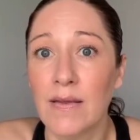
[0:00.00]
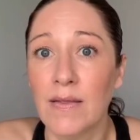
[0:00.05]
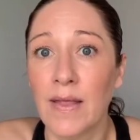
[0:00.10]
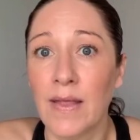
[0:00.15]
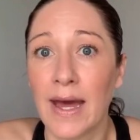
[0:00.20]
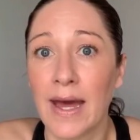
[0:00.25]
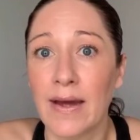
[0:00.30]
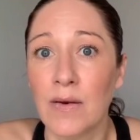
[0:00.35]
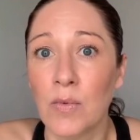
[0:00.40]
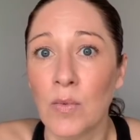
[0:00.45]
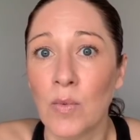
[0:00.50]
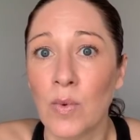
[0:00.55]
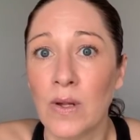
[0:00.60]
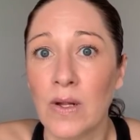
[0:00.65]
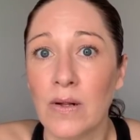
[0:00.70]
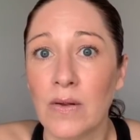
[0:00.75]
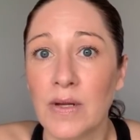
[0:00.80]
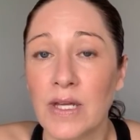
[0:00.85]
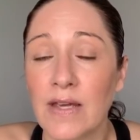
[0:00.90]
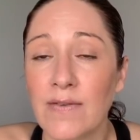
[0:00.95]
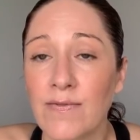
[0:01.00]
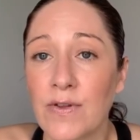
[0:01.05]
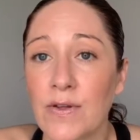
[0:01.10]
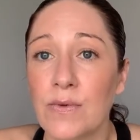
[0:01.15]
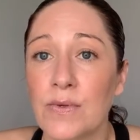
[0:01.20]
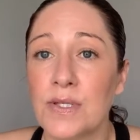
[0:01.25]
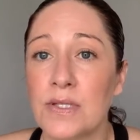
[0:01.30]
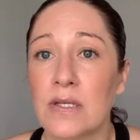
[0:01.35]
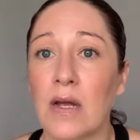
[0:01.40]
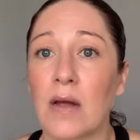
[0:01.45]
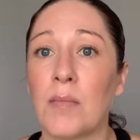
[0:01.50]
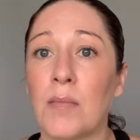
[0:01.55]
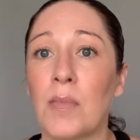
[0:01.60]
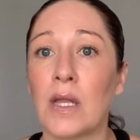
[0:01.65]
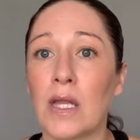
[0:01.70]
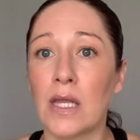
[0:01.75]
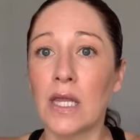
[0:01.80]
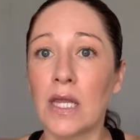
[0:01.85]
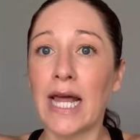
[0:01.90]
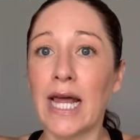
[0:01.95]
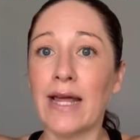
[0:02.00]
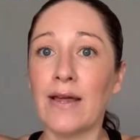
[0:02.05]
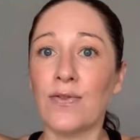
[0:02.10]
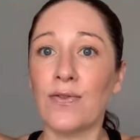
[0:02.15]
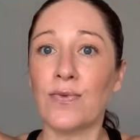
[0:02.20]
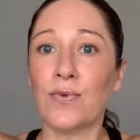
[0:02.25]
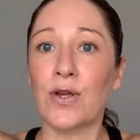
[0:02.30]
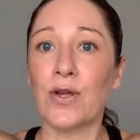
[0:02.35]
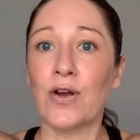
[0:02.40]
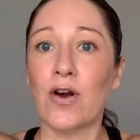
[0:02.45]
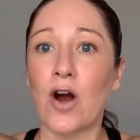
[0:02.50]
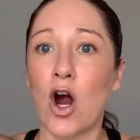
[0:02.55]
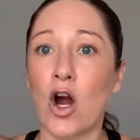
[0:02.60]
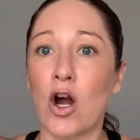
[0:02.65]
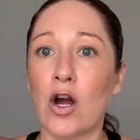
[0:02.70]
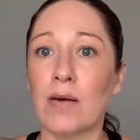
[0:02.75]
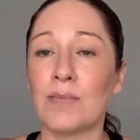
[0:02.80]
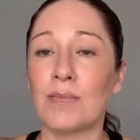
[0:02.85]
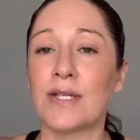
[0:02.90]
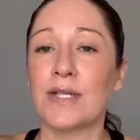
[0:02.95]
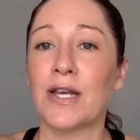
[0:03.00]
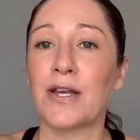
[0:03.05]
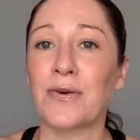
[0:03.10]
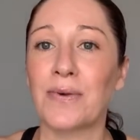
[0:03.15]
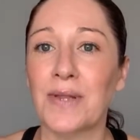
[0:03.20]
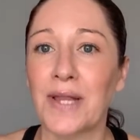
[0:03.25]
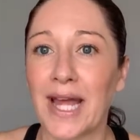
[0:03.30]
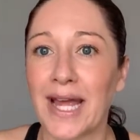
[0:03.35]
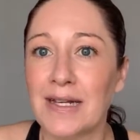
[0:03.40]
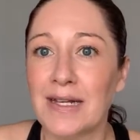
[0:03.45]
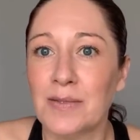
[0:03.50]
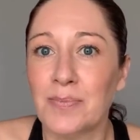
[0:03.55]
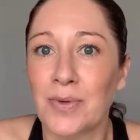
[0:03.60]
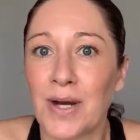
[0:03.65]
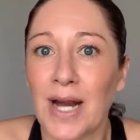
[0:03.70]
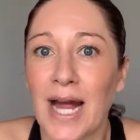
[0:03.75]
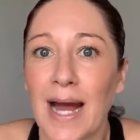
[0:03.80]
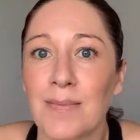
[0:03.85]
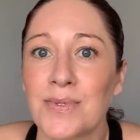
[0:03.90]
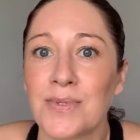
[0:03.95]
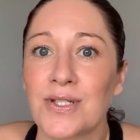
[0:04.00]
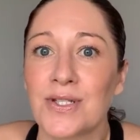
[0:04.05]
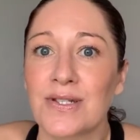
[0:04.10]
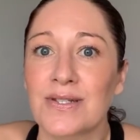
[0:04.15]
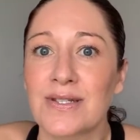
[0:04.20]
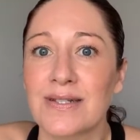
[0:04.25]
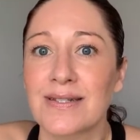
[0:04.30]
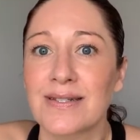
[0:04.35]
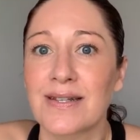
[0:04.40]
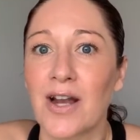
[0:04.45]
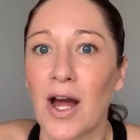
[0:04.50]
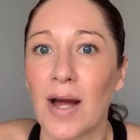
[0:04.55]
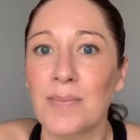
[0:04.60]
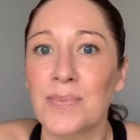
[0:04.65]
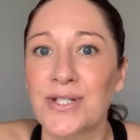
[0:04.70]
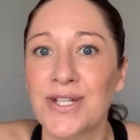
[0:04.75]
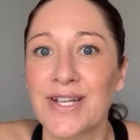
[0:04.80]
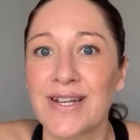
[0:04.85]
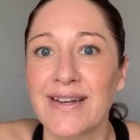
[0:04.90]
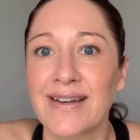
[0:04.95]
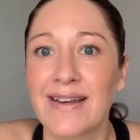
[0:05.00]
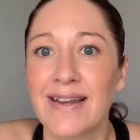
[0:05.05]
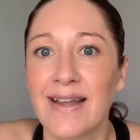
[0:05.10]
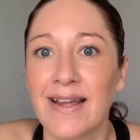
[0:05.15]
that will give you some length through your arms and your legs, perhaps, just as an option.